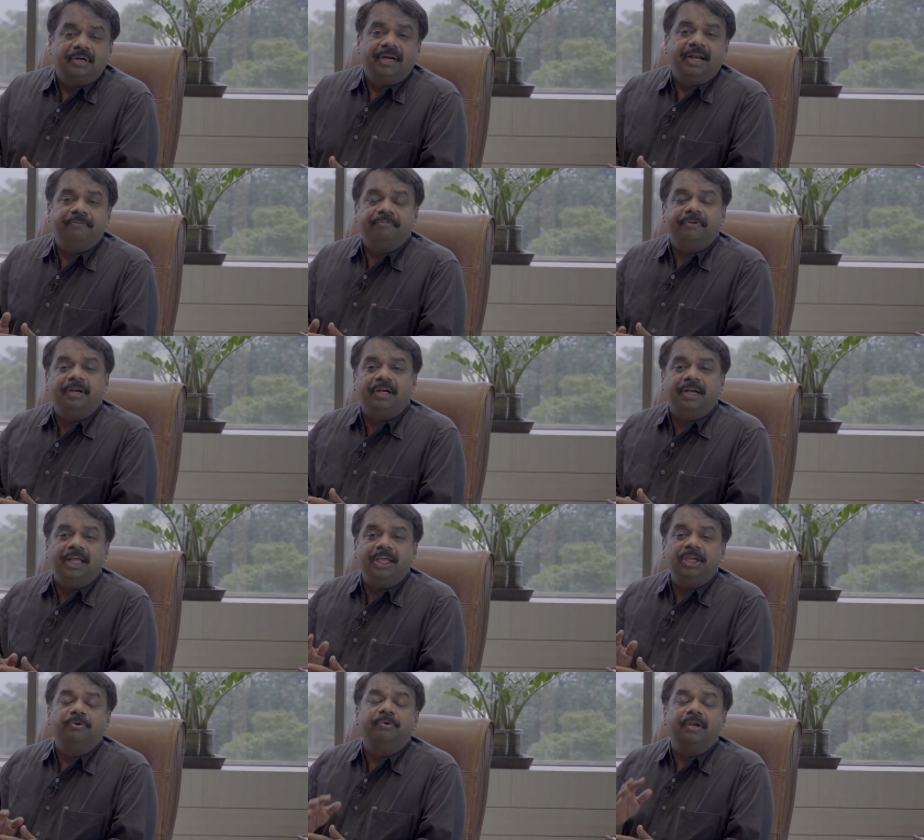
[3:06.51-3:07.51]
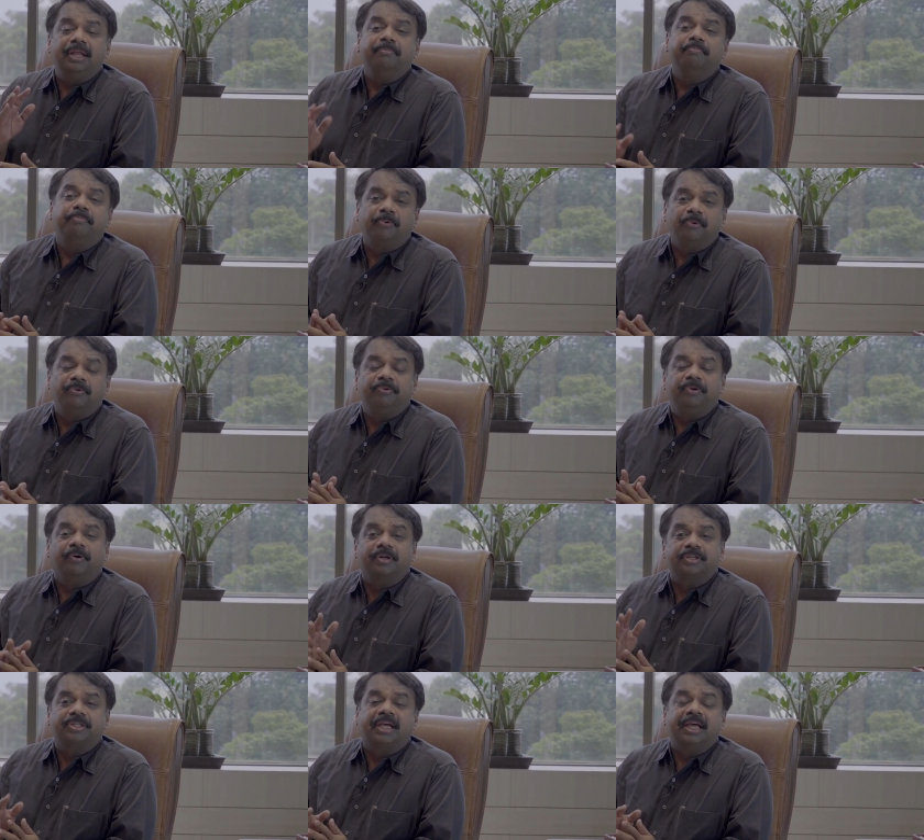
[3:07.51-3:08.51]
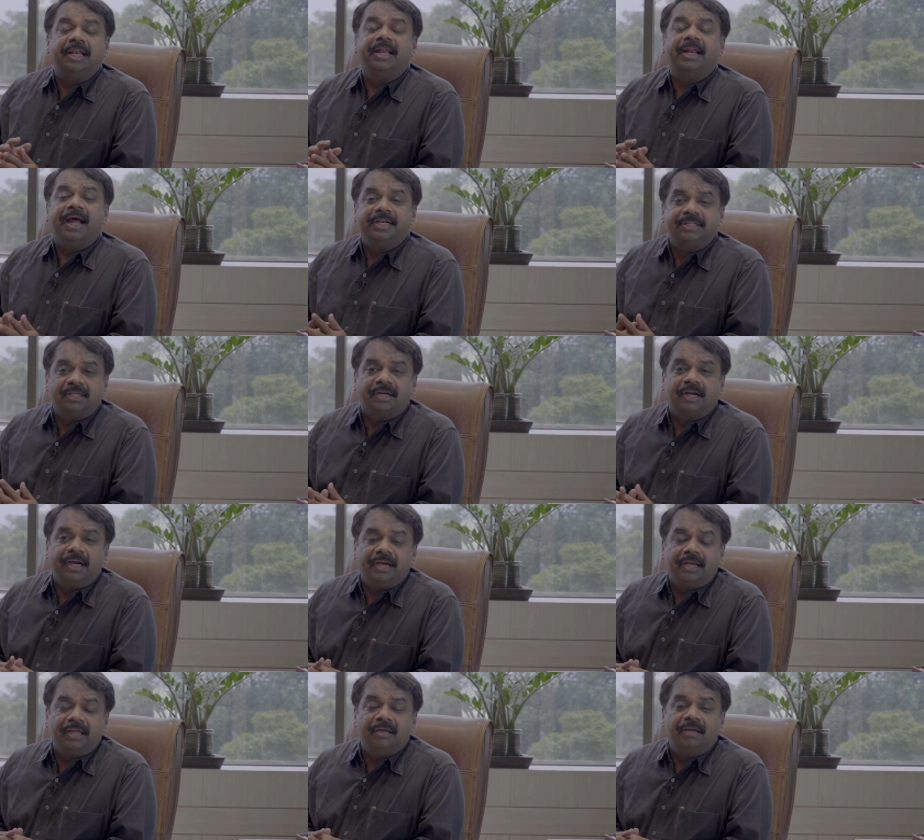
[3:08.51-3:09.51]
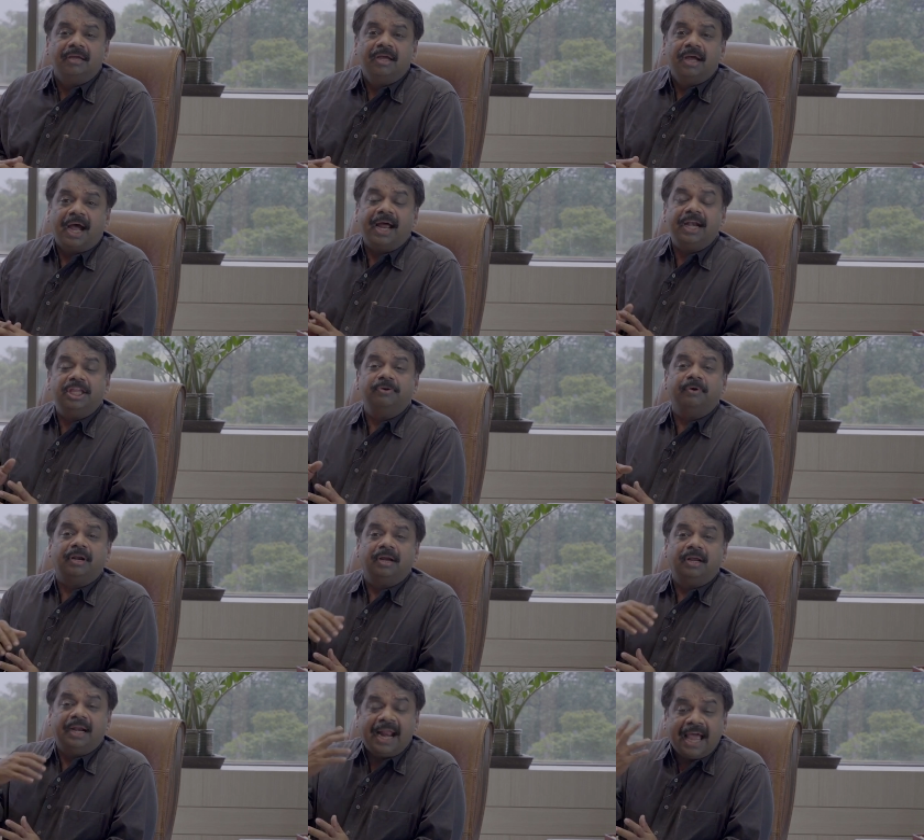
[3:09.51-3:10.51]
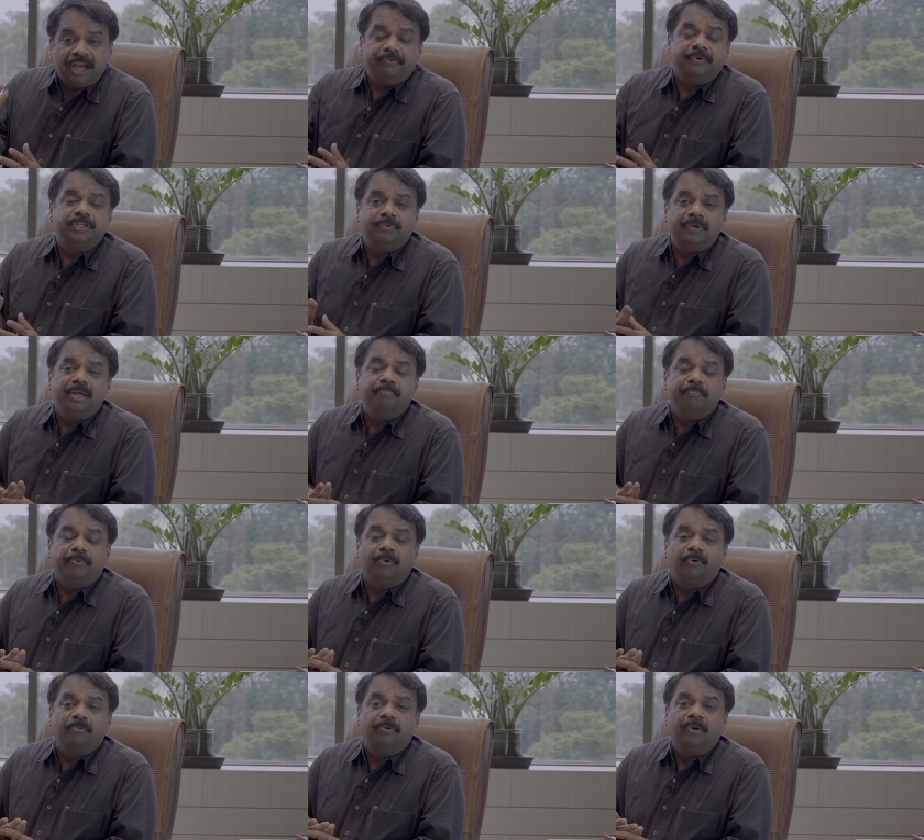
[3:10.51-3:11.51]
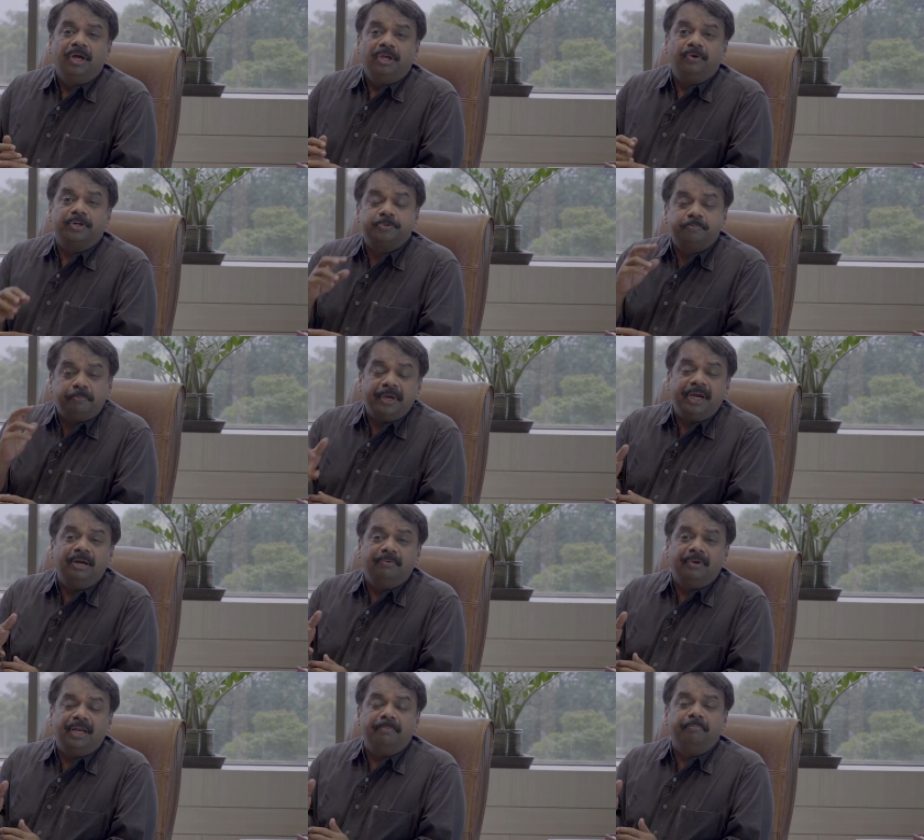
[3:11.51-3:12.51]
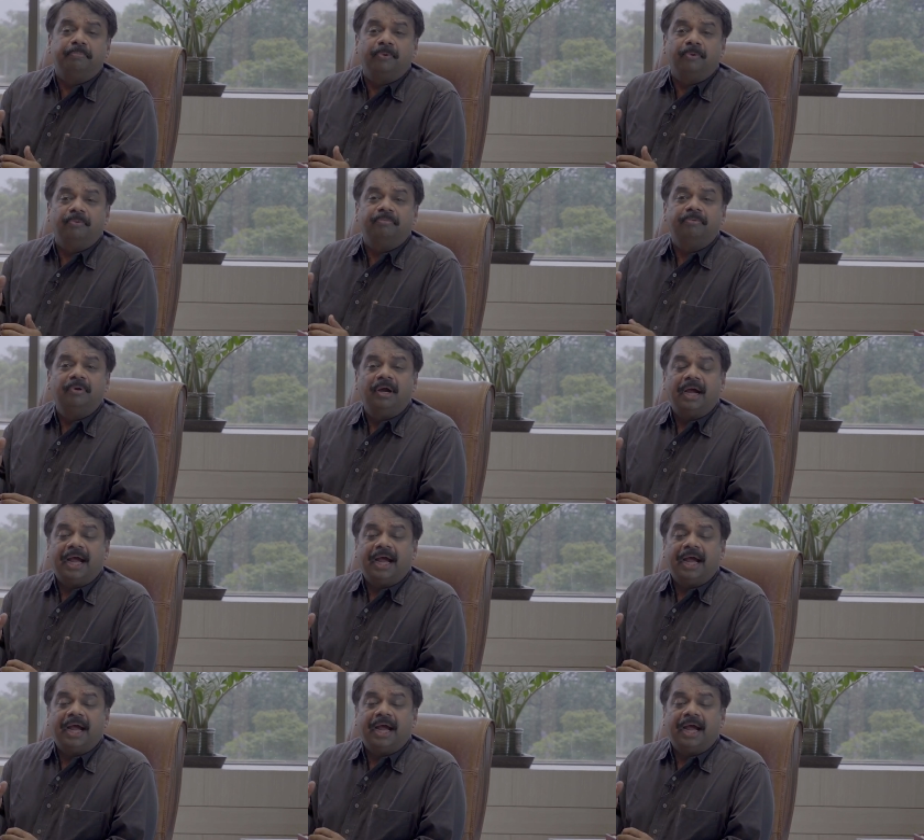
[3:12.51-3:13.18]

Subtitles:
definitely you will improve your skill in answer writing, and your language will improve, your speed will improve,